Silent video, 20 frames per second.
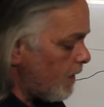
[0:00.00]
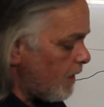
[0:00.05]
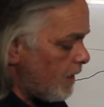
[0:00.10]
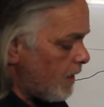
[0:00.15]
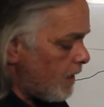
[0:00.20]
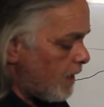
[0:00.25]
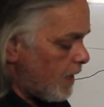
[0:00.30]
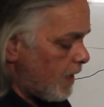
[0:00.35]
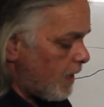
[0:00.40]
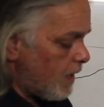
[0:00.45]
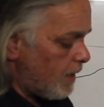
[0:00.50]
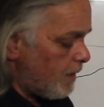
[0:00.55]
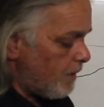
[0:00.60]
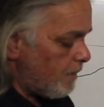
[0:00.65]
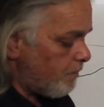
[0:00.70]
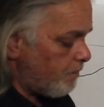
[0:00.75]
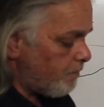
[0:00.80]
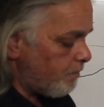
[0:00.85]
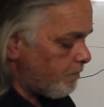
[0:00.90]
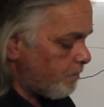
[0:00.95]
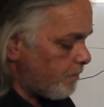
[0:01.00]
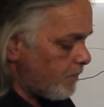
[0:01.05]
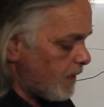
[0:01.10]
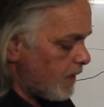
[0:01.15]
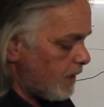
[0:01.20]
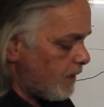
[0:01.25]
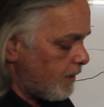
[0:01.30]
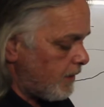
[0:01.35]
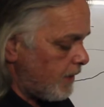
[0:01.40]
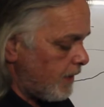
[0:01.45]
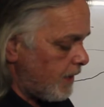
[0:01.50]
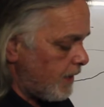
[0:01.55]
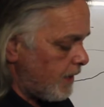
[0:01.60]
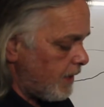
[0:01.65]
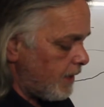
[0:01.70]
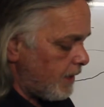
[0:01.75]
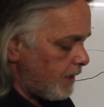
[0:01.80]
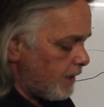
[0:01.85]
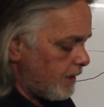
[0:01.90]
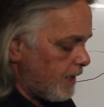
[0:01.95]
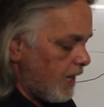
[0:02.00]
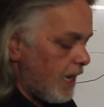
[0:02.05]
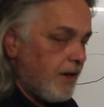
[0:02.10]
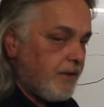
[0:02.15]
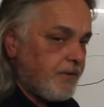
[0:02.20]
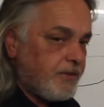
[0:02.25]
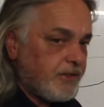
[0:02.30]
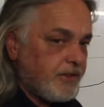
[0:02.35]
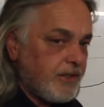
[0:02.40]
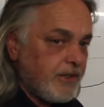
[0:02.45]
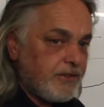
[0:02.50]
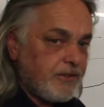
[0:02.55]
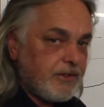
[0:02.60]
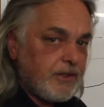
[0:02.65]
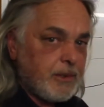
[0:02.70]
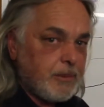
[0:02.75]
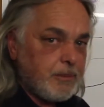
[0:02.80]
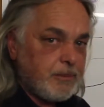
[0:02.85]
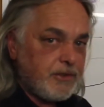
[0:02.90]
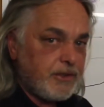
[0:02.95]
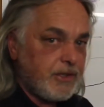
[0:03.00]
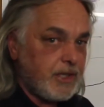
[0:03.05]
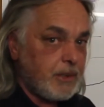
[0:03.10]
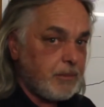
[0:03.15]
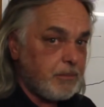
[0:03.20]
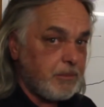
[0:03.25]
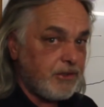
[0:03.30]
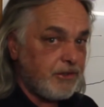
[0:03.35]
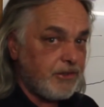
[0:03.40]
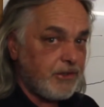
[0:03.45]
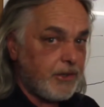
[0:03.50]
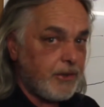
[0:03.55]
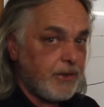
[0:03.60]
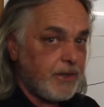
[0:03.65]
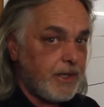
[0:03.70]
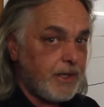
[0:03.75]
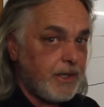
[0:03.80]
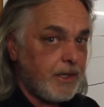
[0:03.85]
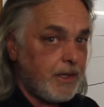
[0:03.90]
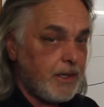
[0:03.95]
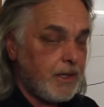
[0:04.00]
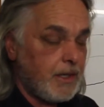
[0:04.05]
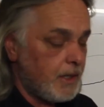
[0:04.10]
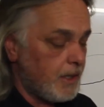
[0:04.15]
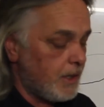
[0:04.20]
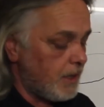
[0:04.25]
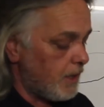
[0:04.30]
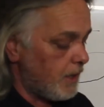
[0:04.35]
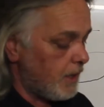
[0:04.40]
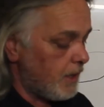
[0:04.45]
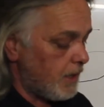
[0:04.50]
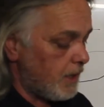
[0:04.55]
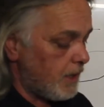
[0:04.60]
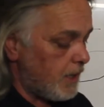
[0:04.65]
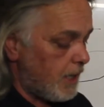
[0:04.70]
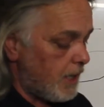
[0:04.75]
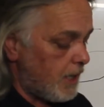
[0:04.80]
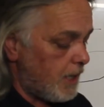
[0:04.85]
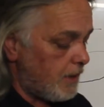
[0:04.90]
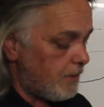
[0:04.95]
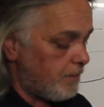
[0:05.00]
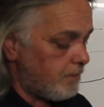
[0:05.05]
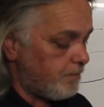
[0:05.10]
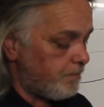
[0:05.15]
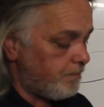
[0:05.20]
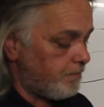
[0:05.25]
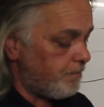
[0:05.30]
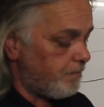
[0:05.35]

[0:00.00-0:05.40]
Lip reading: Yeah. The cave systems in Missouri and